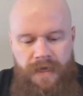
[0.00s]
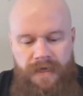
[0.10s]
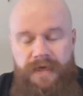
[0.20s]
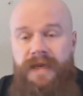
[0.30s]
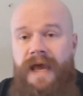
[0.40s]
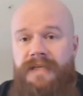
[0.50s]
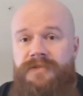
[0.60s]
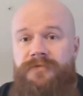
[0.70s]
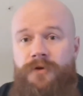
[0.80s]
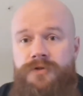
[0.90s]
It
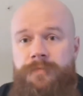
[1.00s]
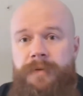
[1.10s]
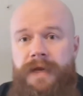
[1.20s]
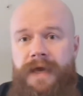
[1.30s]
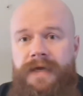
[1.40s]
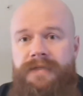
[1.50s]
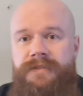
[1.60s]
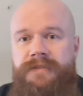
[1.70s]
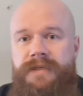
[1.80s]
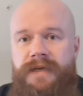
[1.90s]
has first been
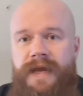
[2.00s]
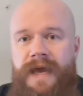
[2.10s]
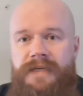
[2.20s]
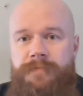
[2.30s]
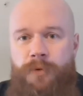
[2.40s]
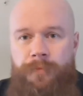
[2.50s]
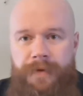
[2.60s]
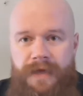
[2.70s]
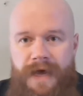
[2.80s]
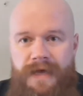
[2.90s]
aged in
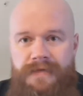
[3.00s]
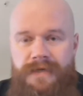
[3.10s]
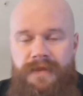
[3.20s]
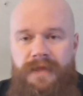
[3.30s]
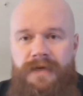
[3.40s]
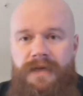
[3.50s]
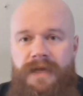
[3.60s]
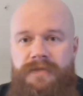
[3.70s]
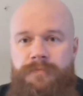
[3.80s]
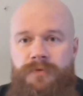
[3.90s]
ex-bourbon cask, and then it
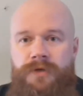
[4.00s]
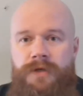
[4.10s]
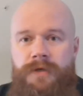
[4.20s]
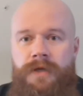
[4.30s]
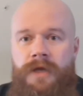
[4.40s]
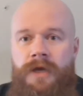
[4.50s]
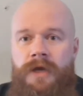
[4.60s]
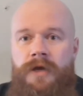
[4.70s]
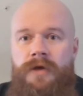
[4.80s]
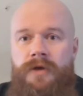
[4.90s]
has been
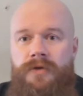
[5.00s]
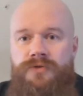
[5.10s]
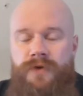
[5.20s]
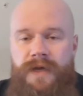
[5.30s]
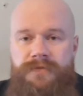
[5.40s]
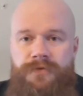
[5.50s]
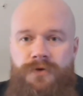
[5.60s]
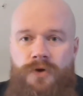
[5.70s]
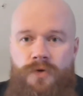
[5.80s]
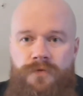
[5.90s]

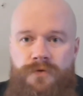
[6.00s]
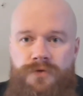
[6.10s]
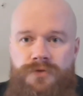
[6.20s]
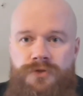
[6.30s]
transferred over